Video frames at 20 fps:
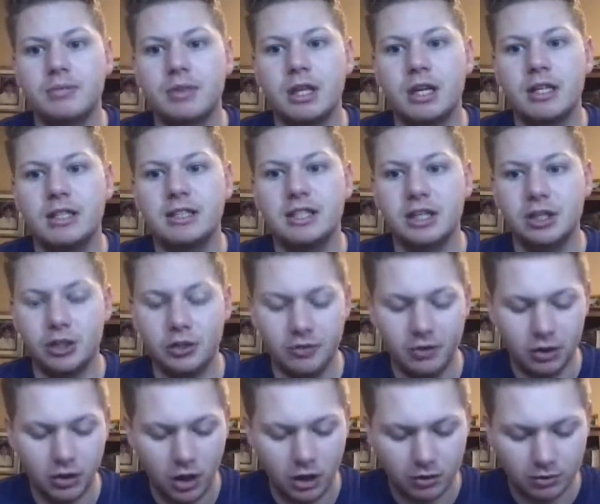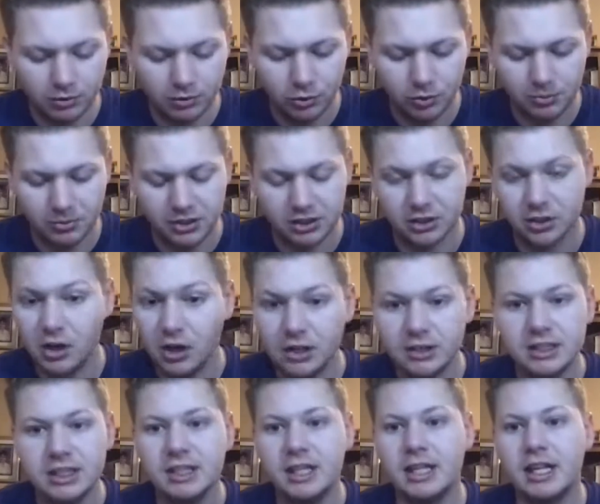is that you have a long form piece of
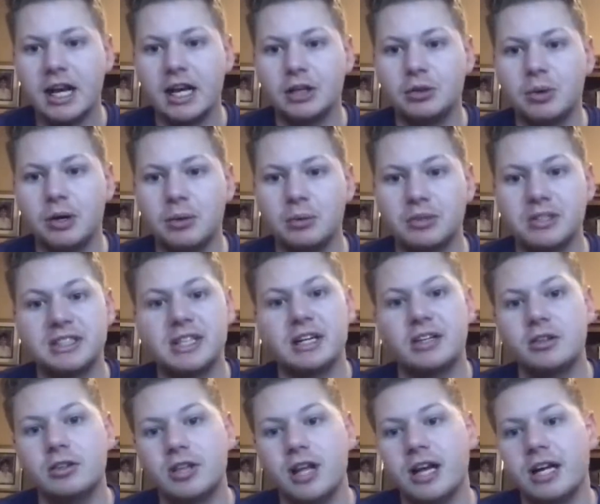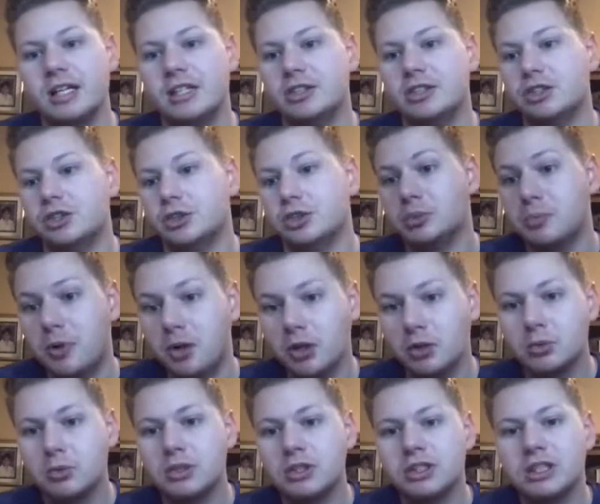content, and how do I recycle that into smaller
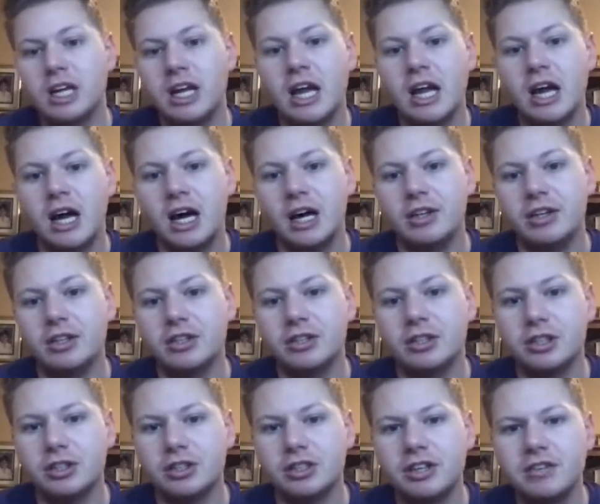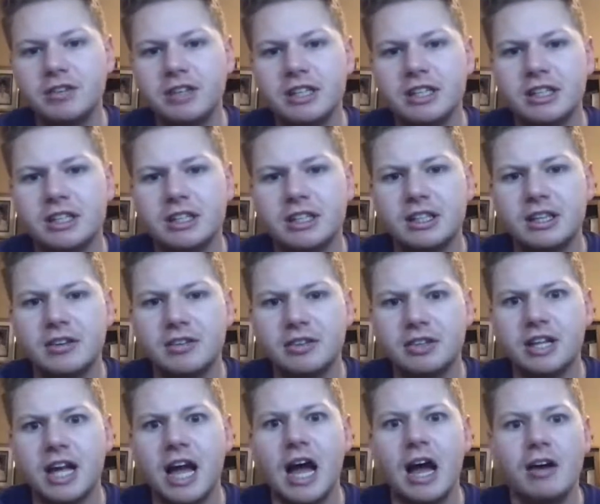ones? There's definitely
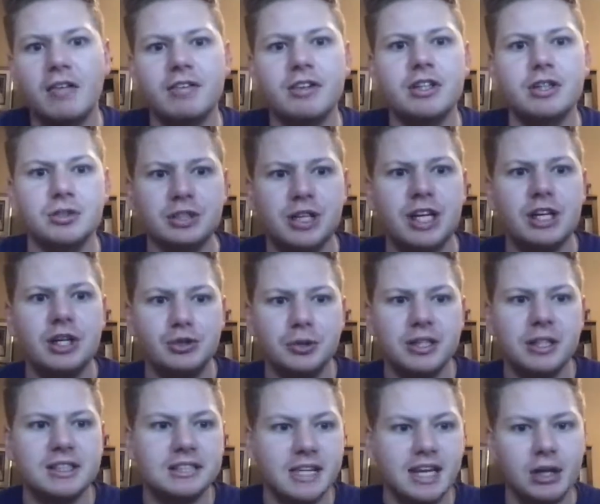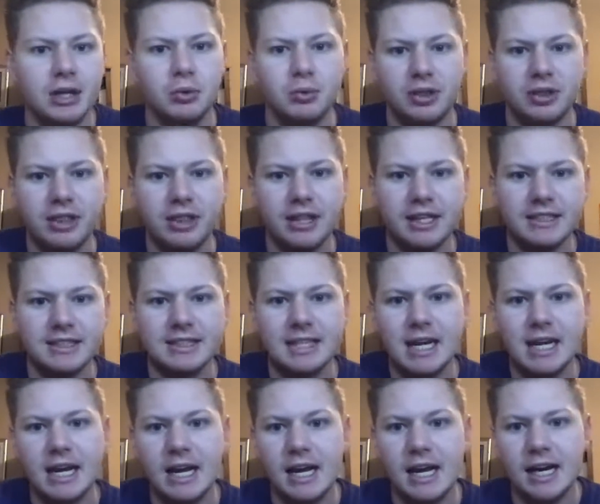different avenues that you could take with this.
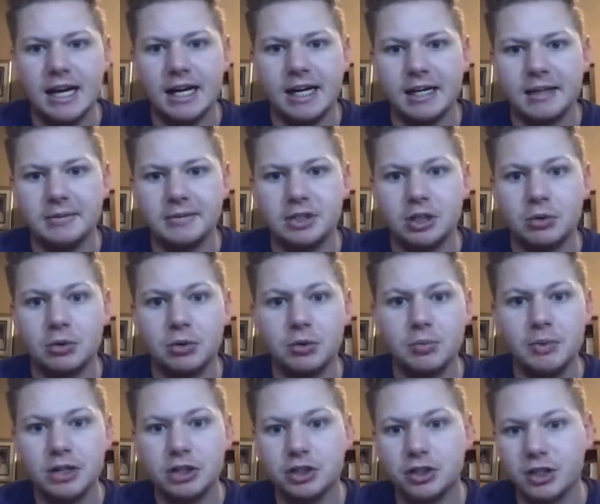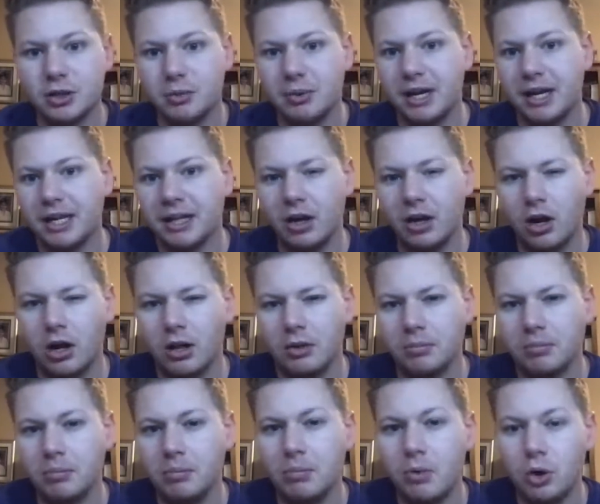So I want to make sure that we hit on
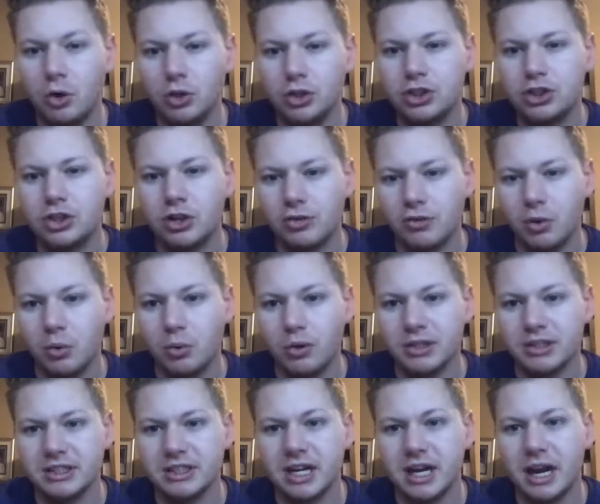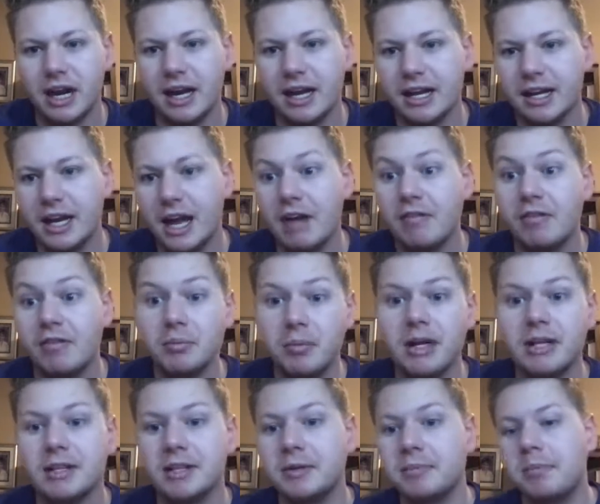most of the ones I have in
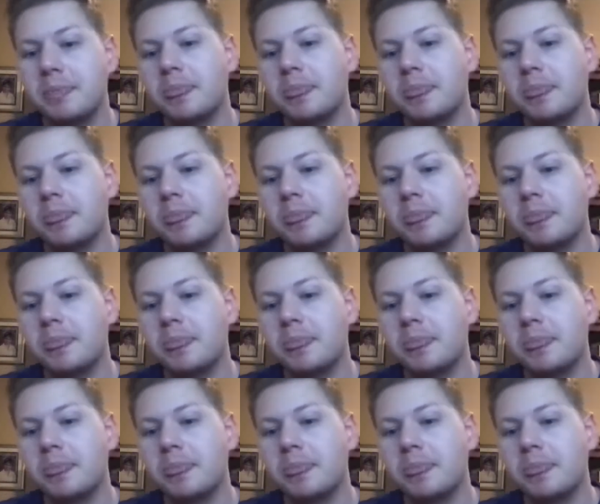mind.